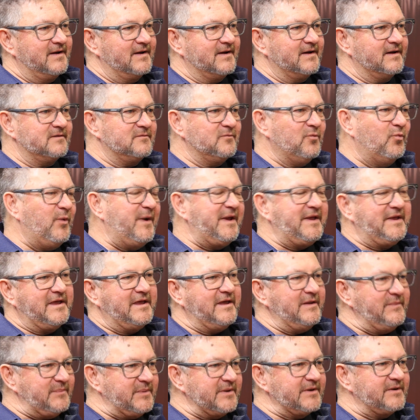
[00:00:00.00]
And we
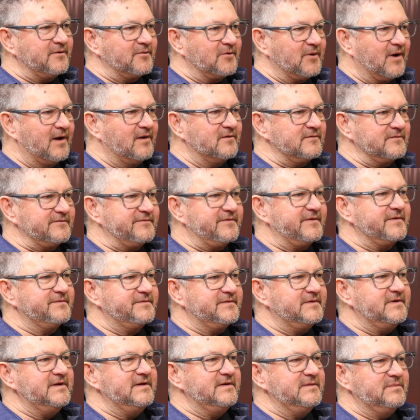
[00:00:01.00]
keep it around
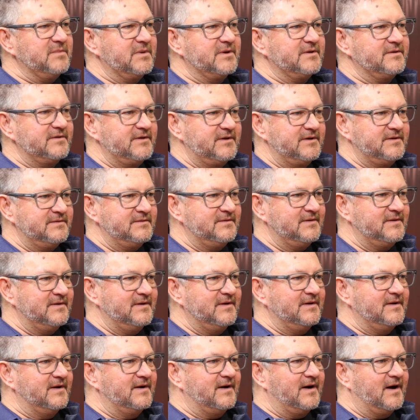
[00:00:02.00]
15 million.
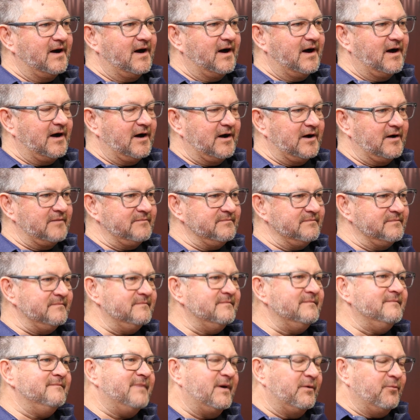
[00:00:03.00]

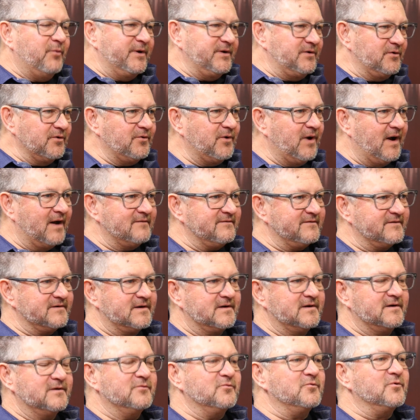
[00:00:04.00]
But we do have
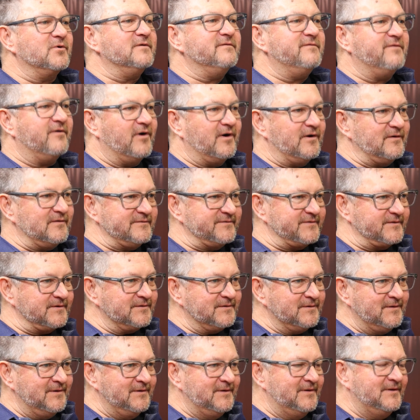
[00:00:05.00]
a
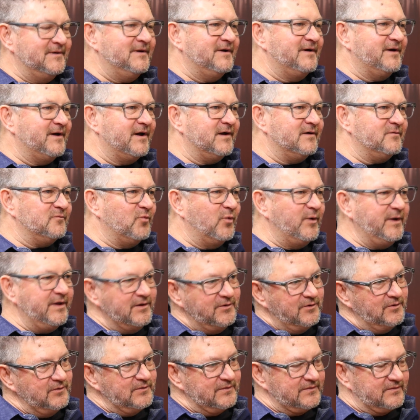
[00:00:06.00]
revolver. And we
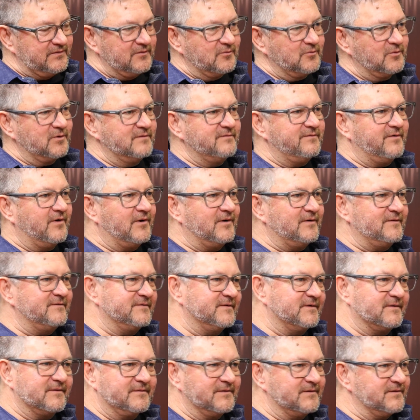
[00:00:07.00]
use the
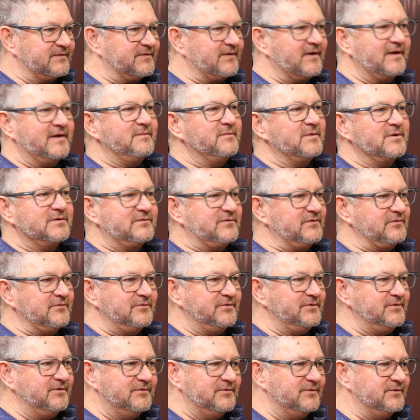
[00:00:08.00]
revolver the same as you
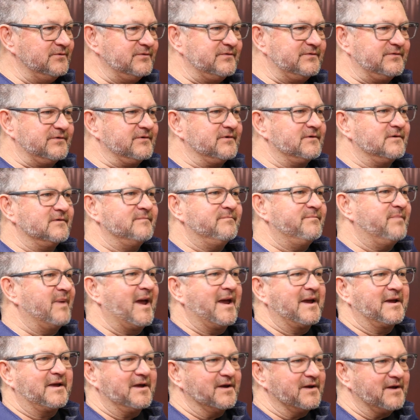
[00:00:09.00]
use your
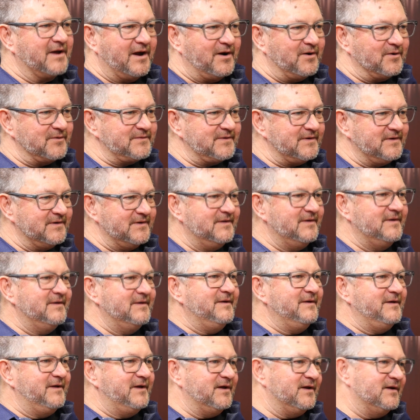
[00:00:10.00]
bank account.
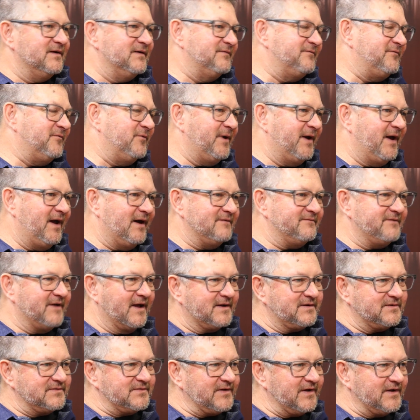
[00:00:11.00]
If we have
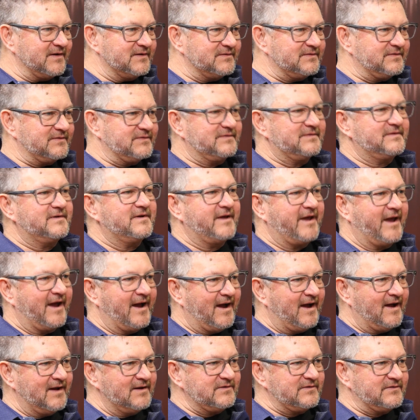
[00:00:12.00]
excess
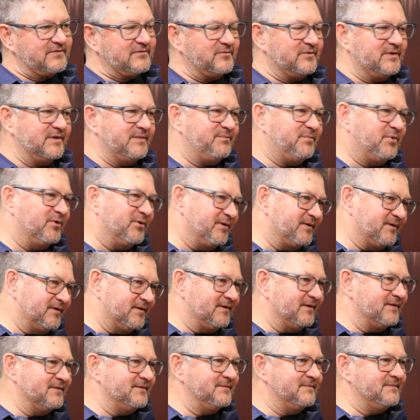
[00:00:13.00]
cash, we put it
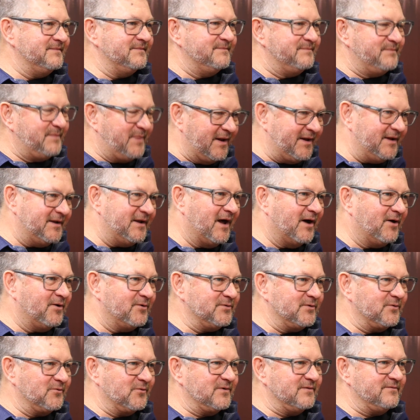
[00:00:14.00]
in, pay
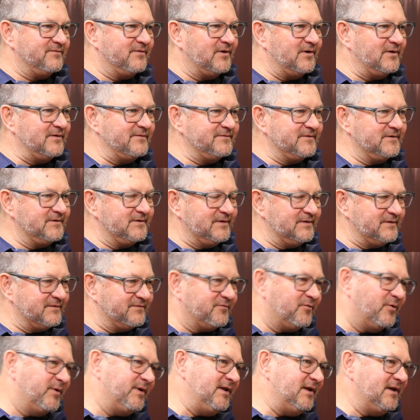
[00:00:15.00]
down the revolver.
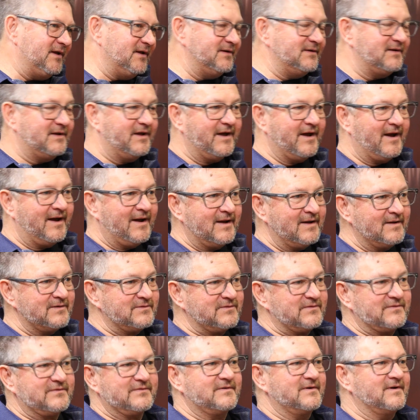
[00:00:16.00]
If we need
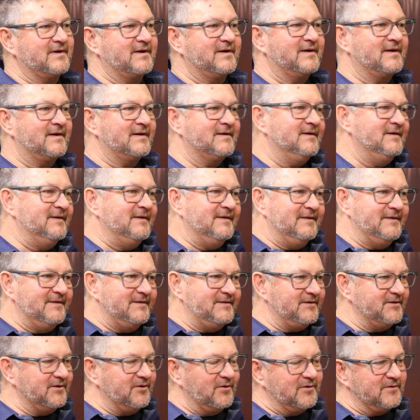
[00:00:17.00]
cash,
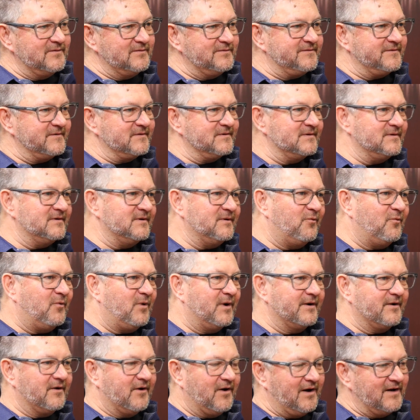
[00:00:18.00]
for a
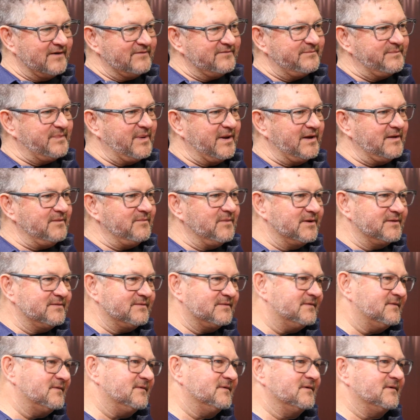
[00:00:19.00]
one-off payment,